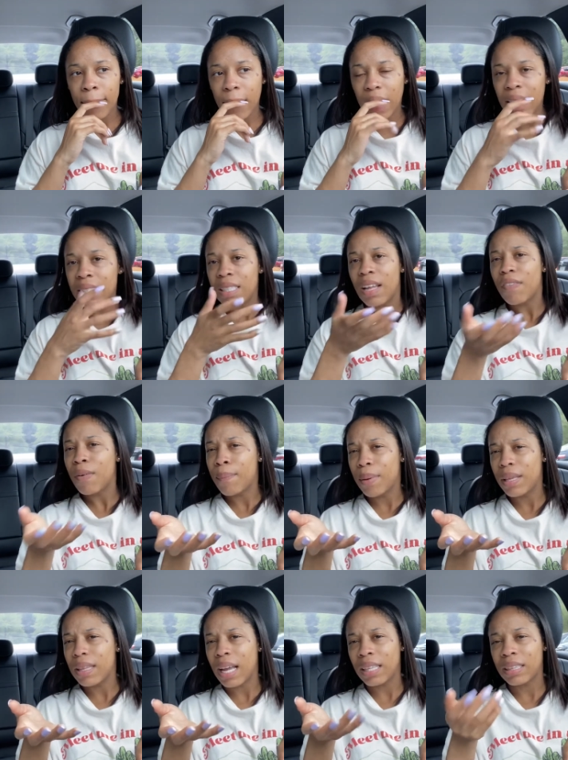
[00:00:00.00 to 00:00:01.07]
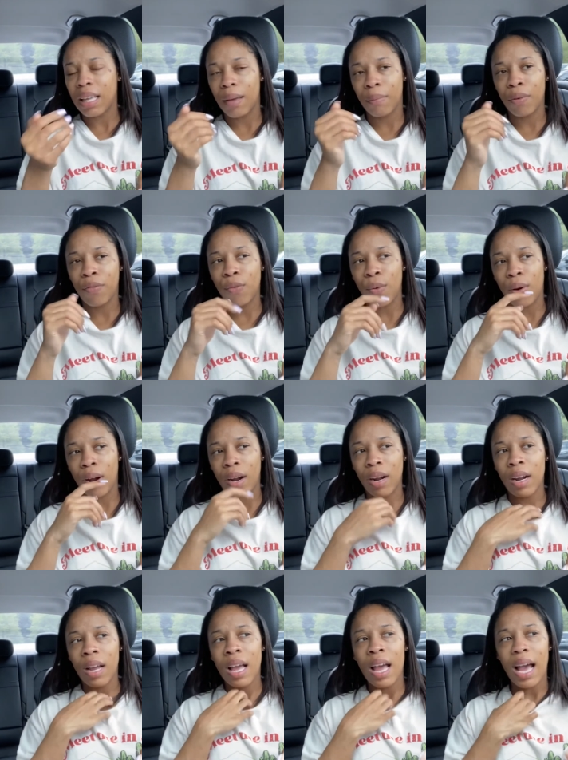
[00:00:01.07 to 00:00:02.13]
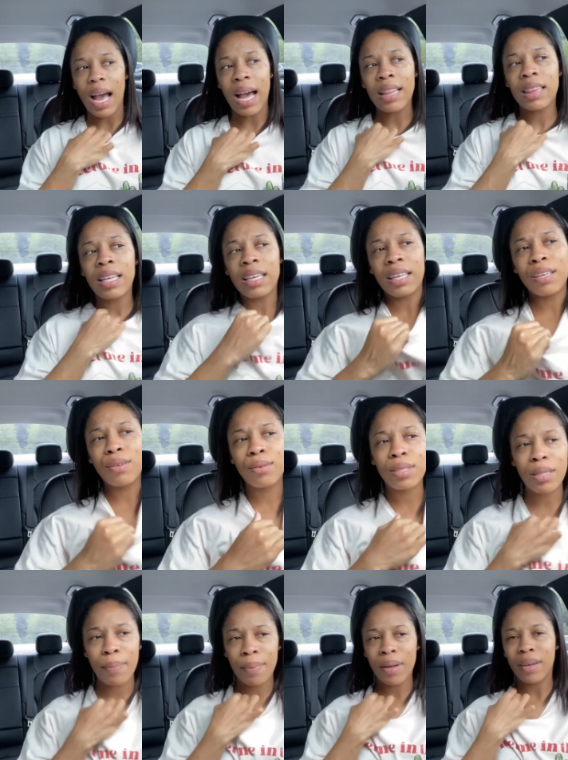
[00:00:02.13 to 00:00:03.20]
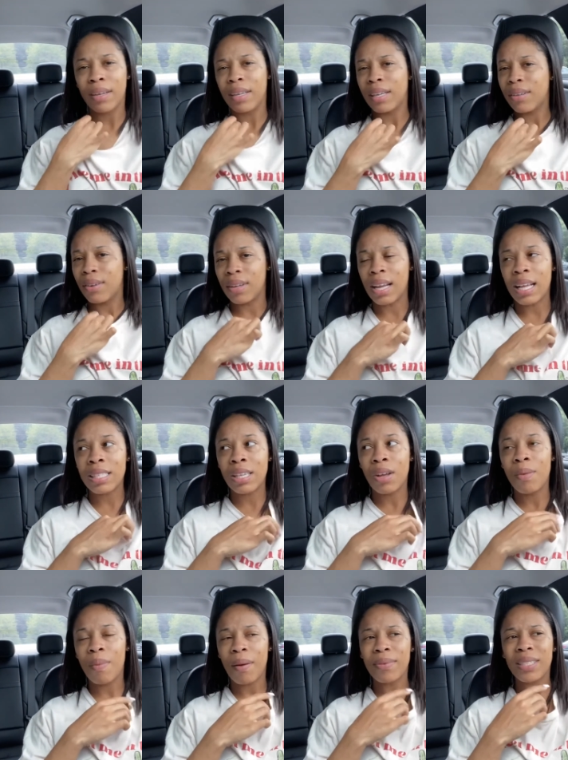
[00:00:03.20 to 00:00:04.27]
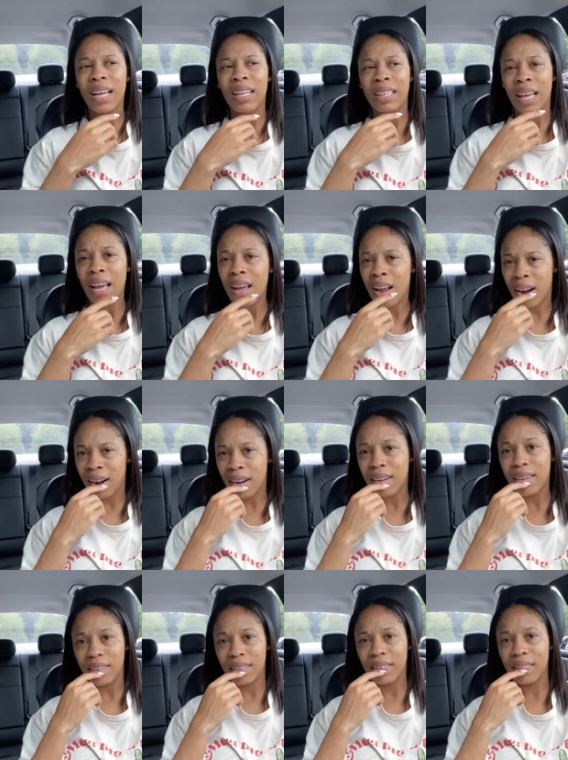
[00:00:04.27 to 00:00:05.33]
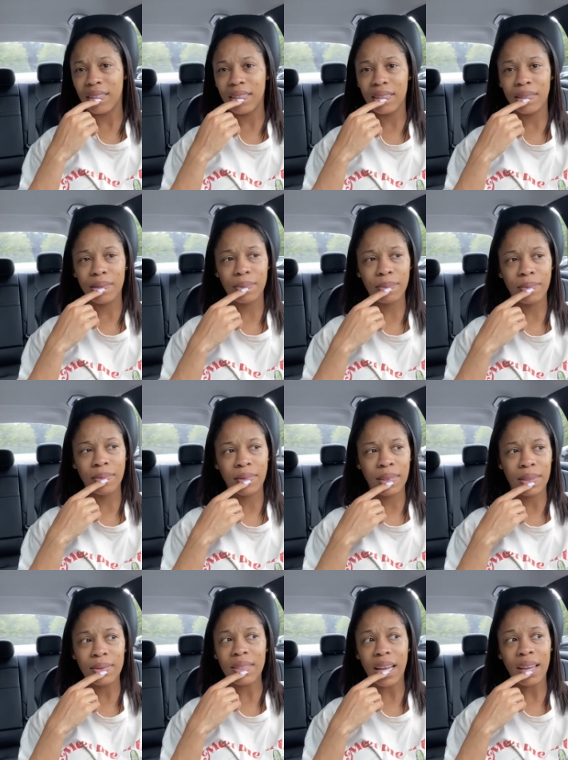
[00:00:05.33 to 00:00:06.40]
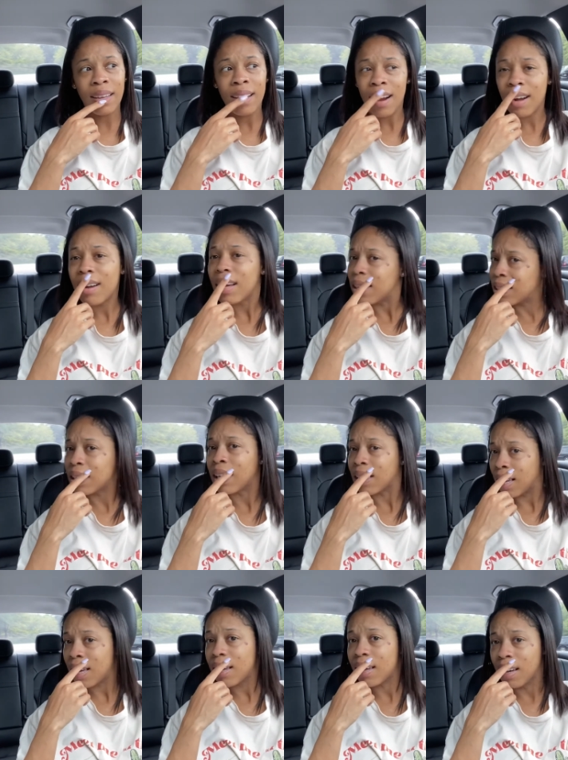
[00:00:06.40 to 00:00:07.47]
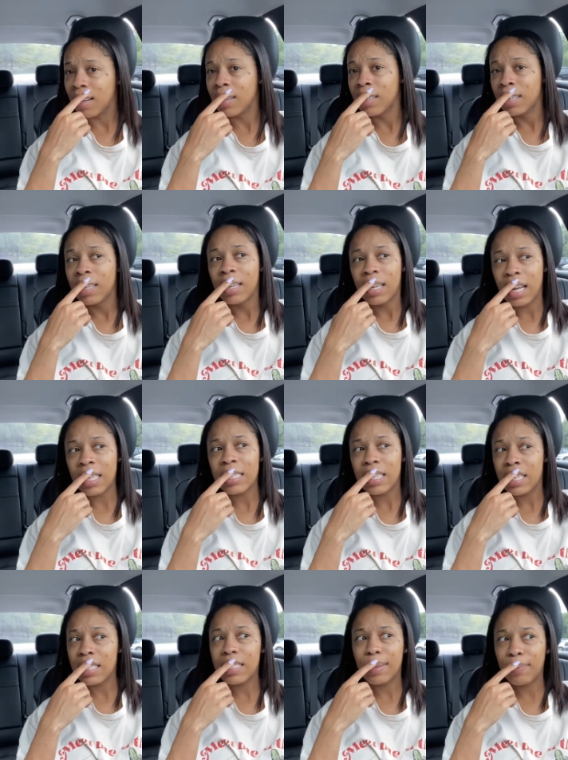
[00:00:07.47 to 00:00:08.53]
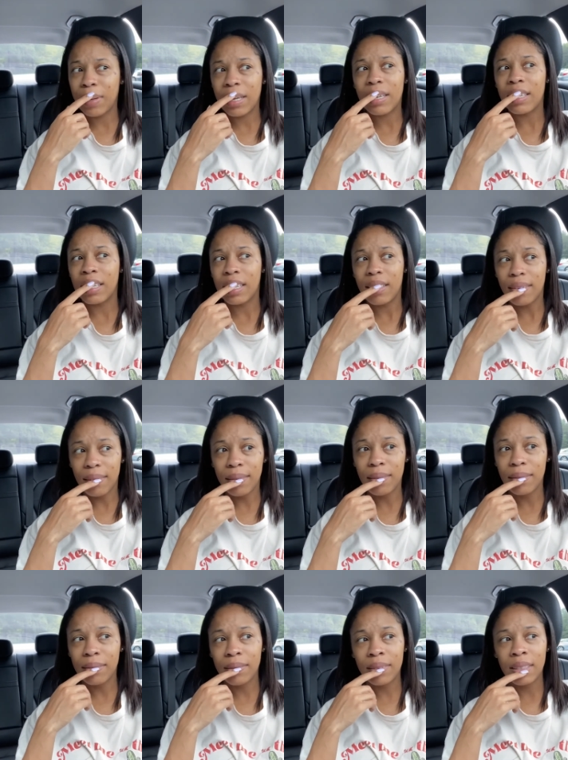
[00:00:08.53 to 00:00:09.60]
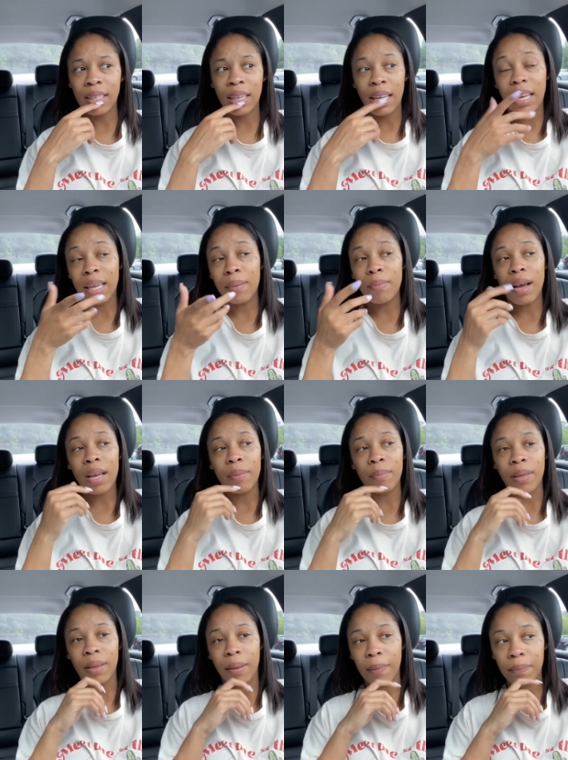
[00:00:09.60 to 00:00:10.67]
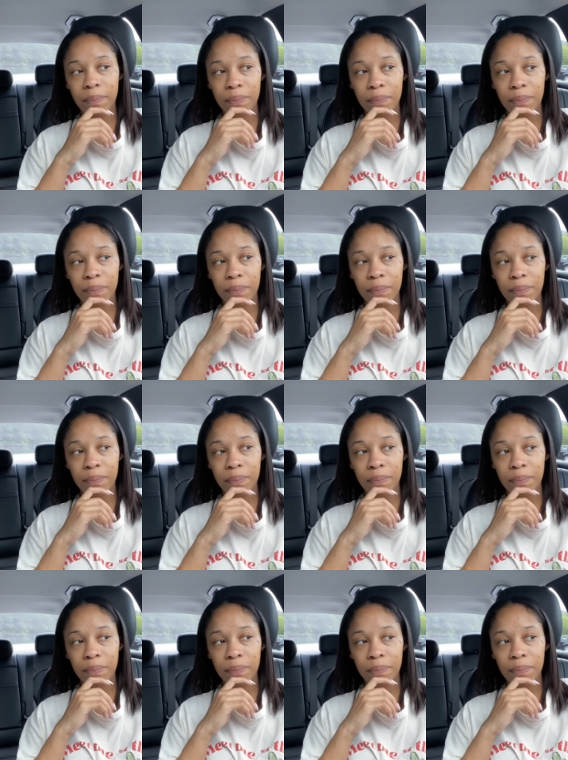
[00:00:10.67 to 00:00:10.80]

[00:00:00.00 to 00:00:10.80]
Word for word: It's never been like that before. I think he used the bigger needle. And I told him, I was like, that hurt. He was like, it hurt? I said, yeah. I said, this a bigger needle? It might be